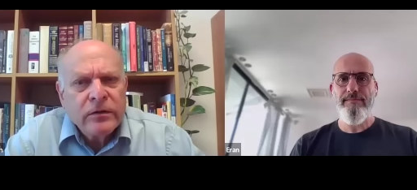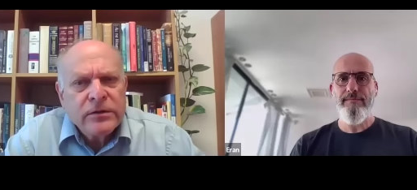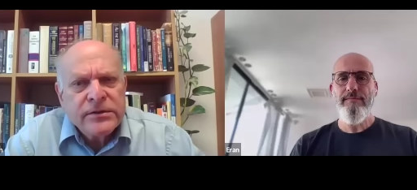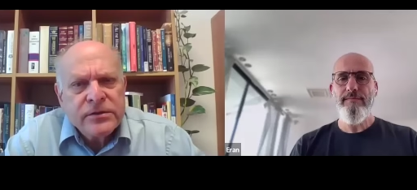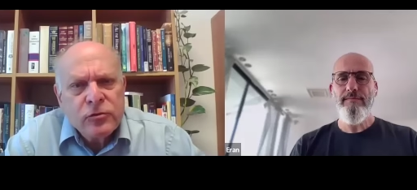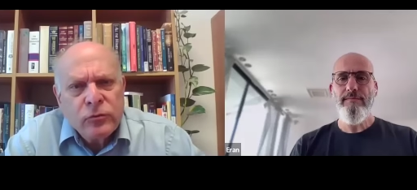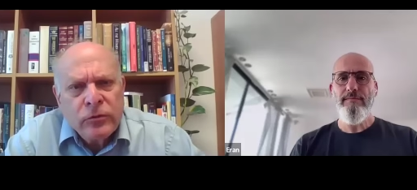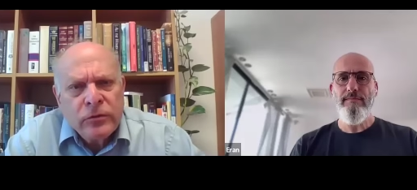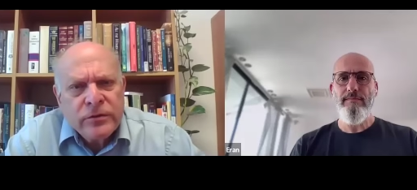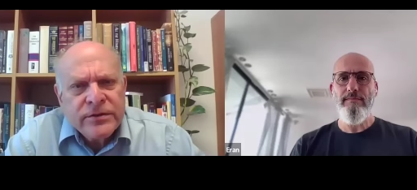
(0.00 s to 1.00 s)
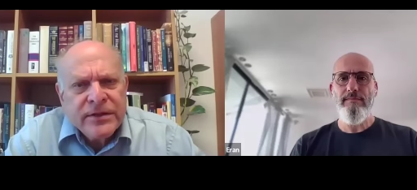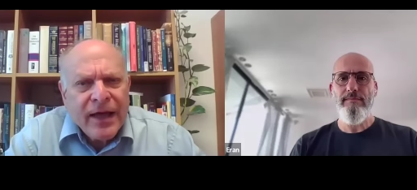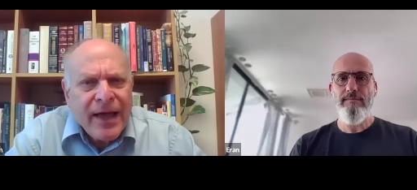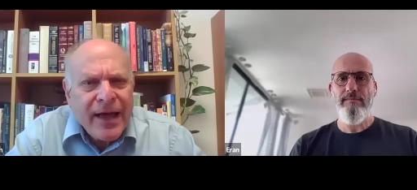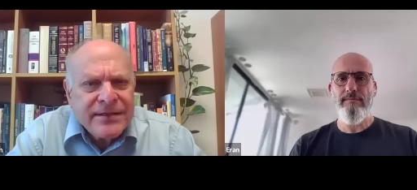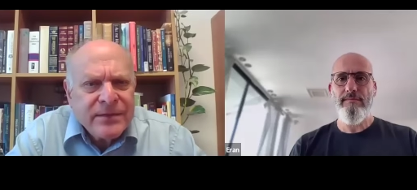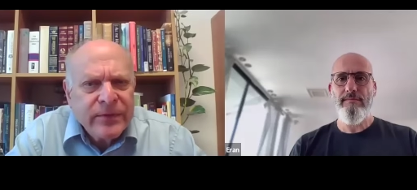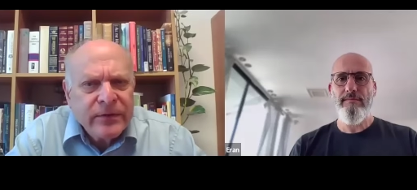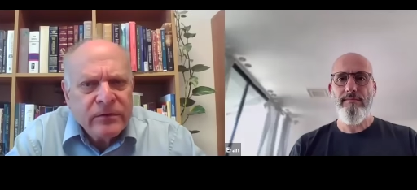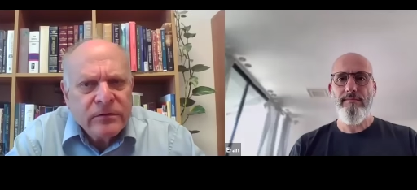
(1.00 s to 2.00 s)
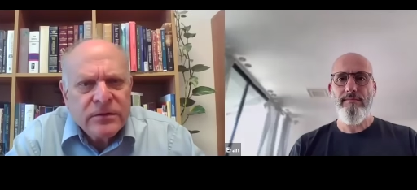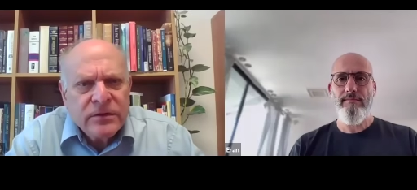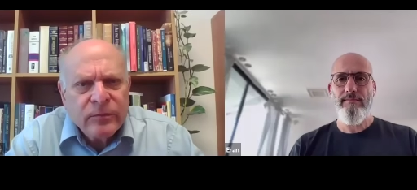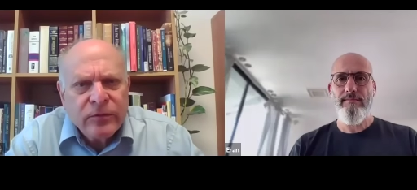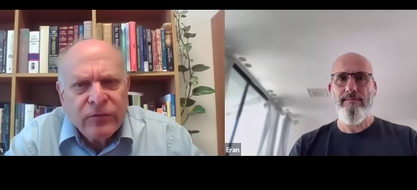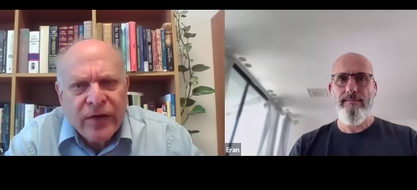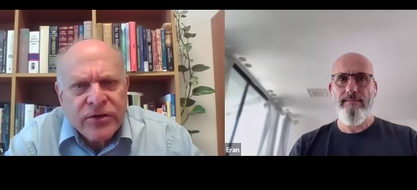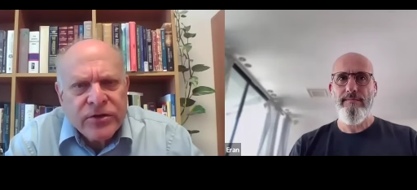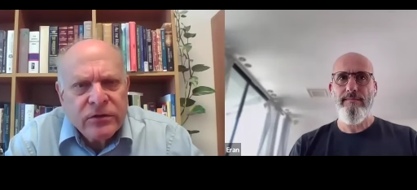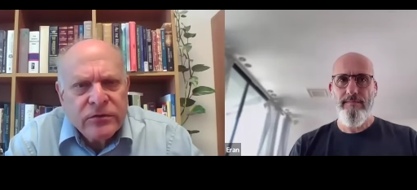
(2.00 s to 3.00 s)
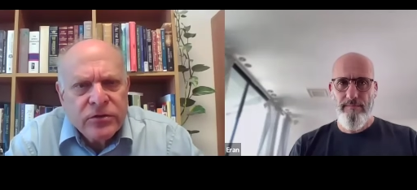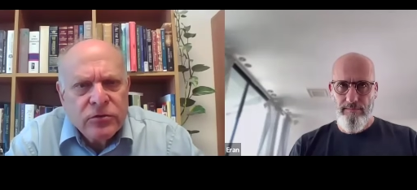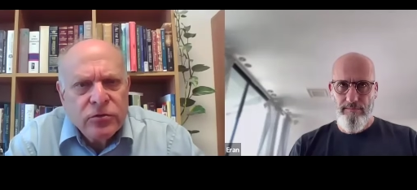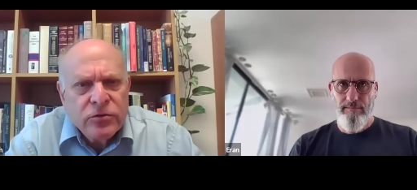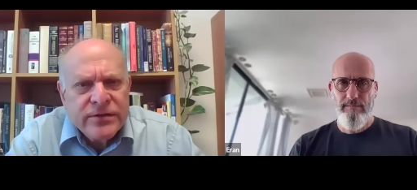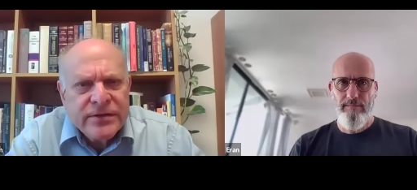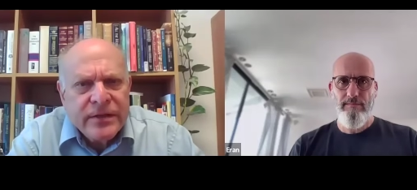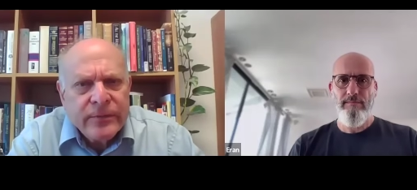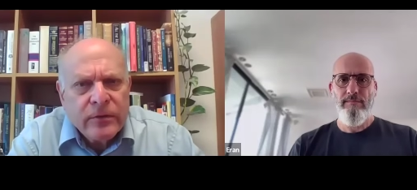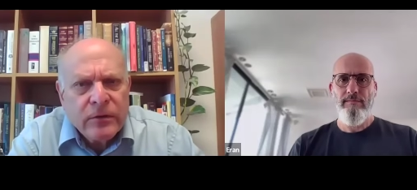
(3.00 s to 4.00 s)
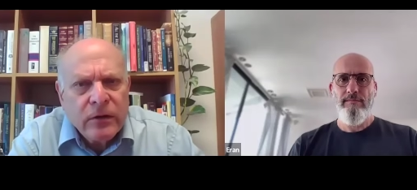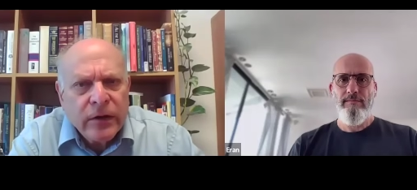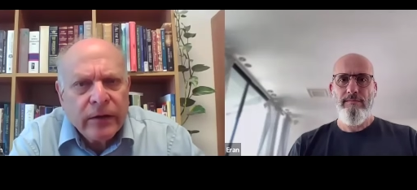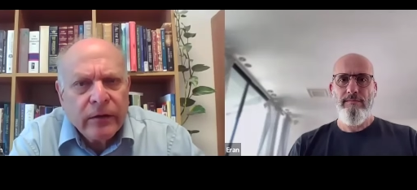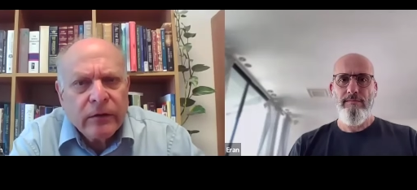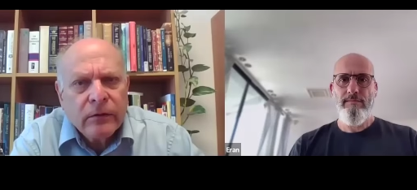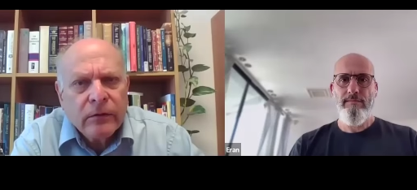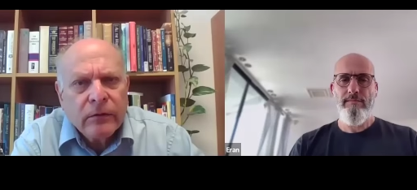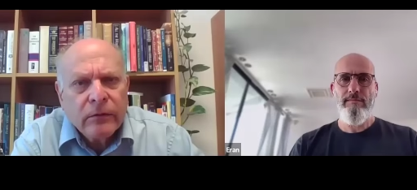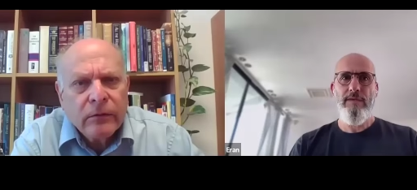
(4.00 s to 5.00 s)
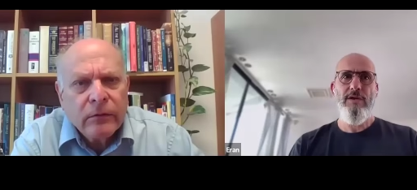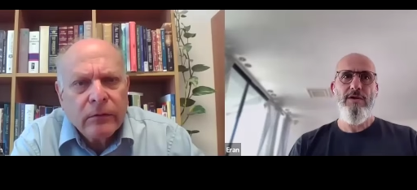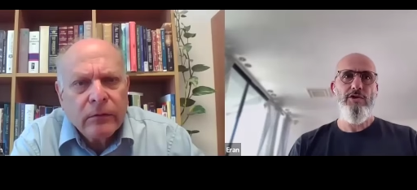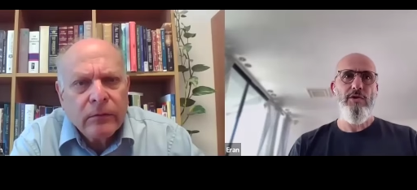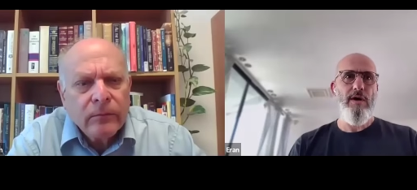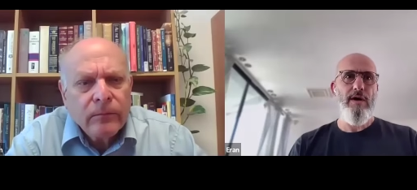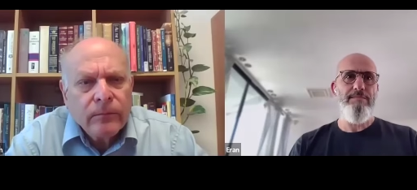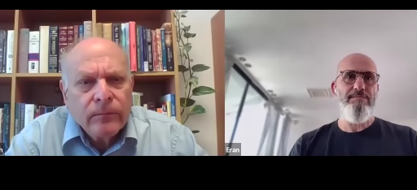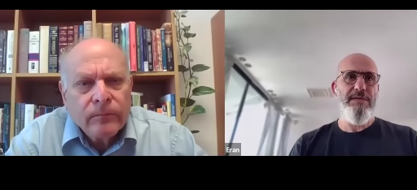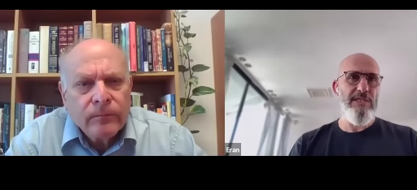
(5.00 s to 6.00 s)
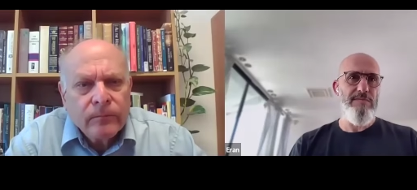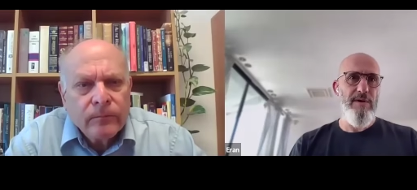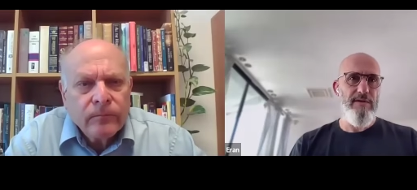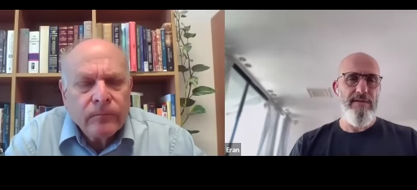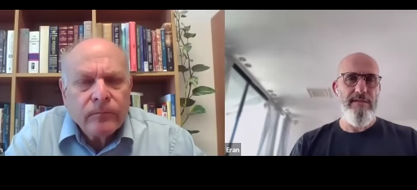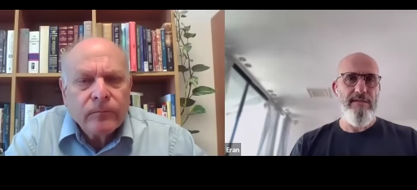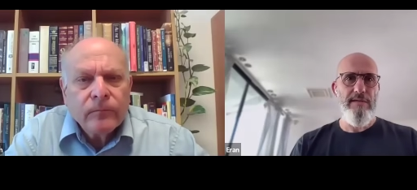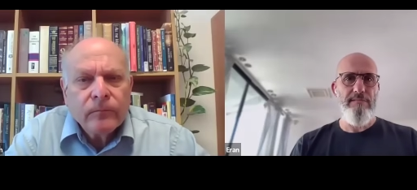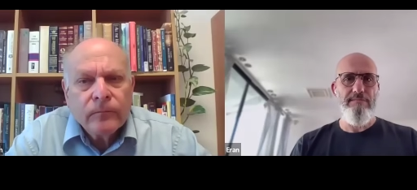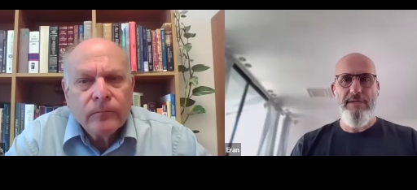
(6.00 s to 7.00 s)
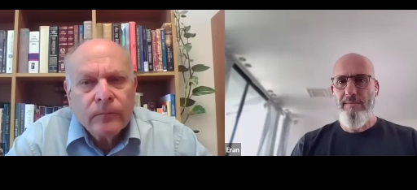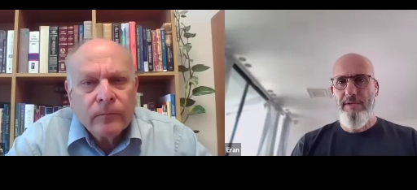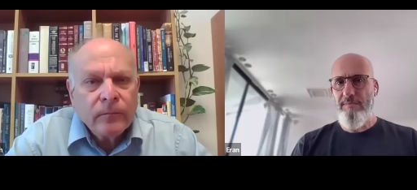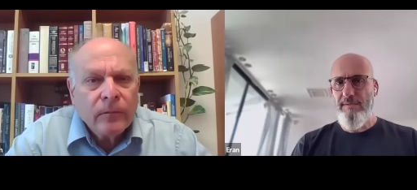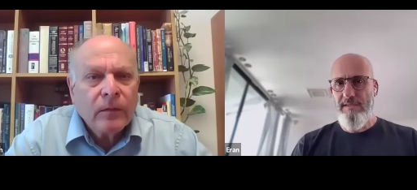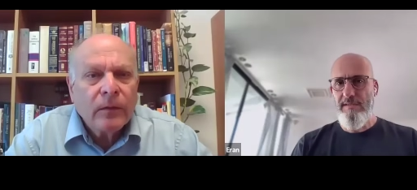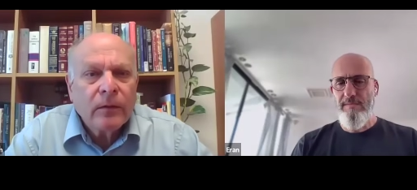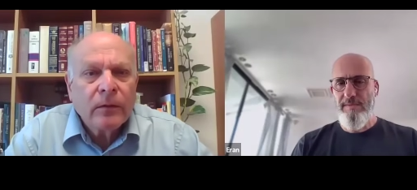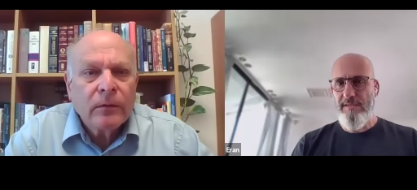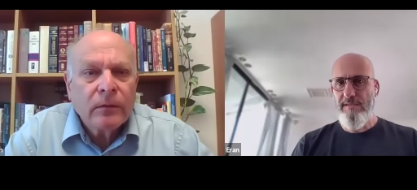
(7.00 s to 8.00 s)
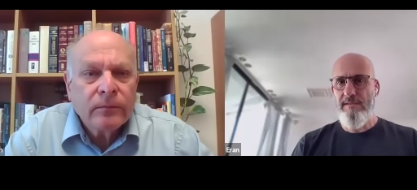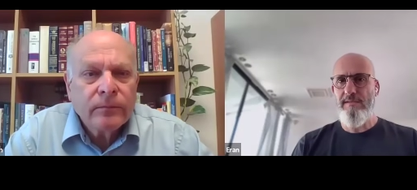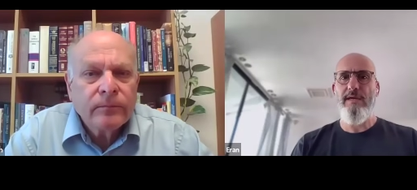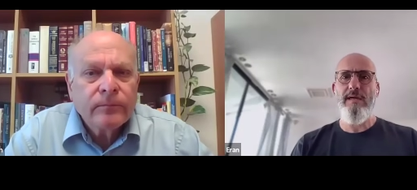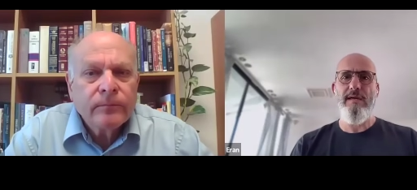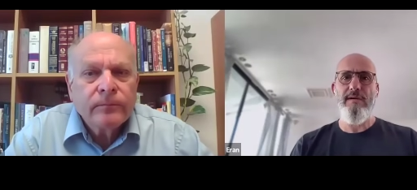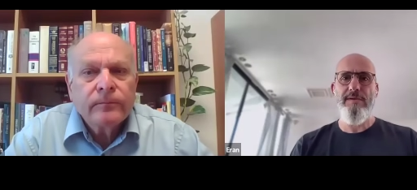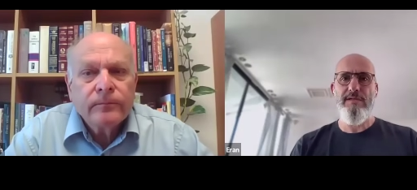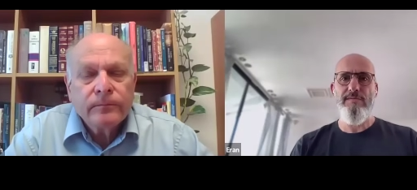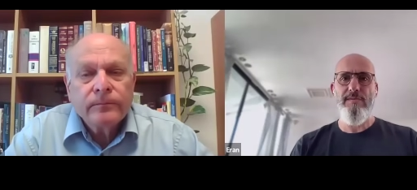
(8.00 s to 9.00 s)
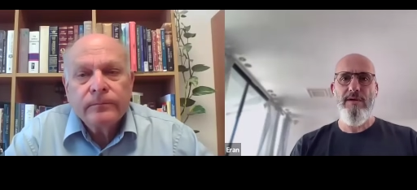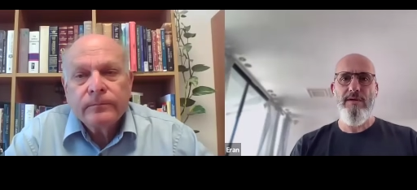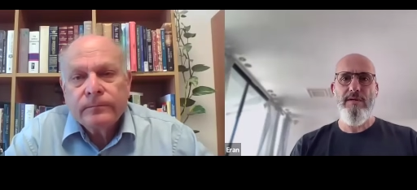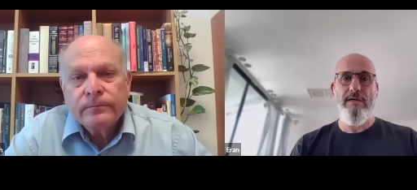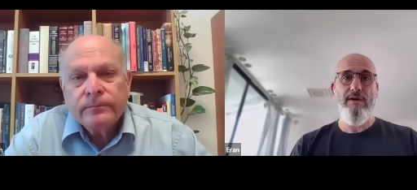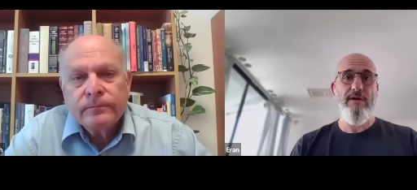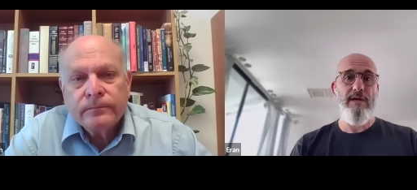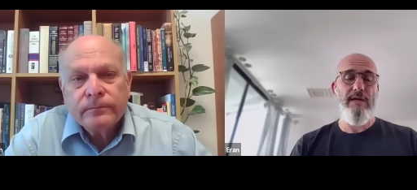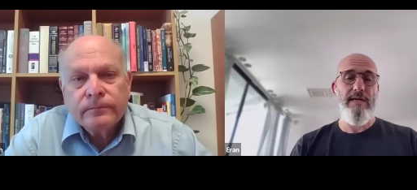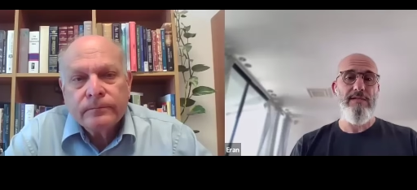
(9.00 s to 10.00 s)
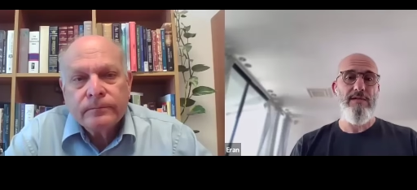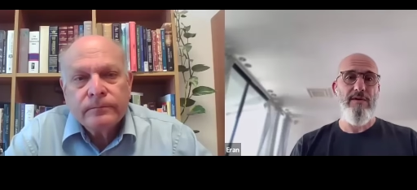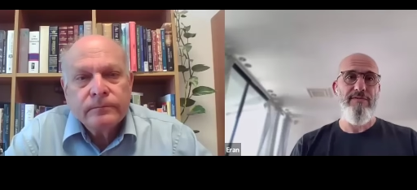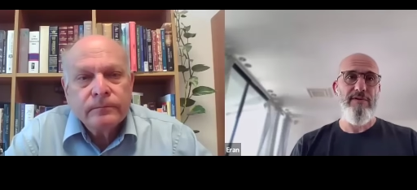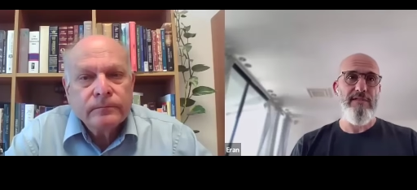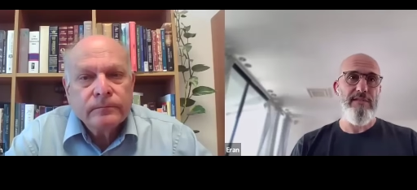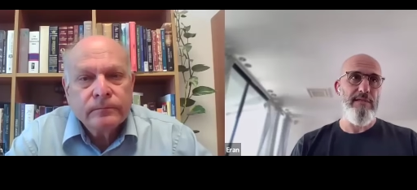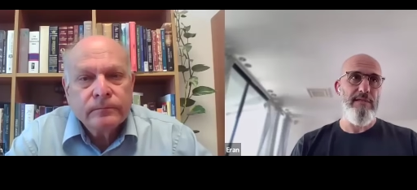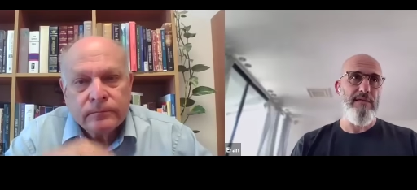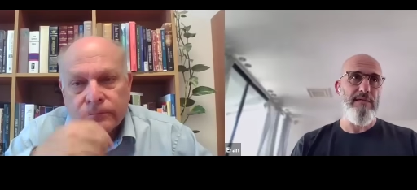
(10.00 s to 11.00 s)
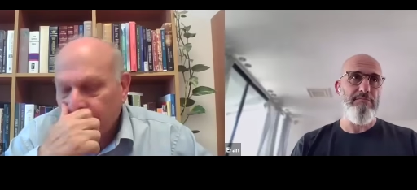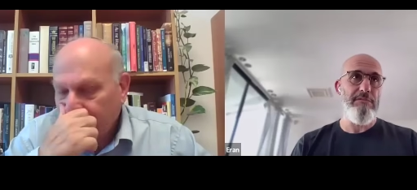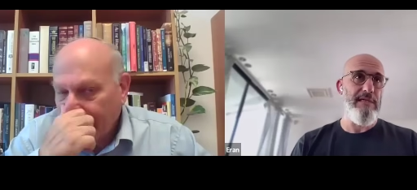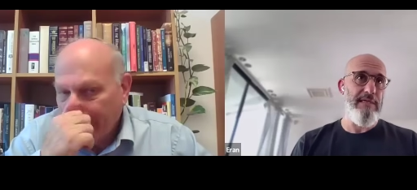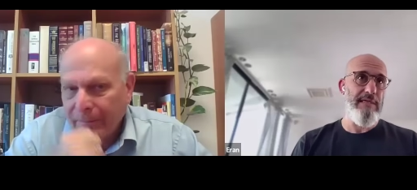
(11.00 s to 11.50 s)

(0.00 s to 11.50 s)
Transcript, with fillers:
Speaker 1: the consumers, the hospitals, the professionals? Who, who's the typical client?
Speaker 2: So our business model is a B2B business to business uh, business model, and our clients are fertility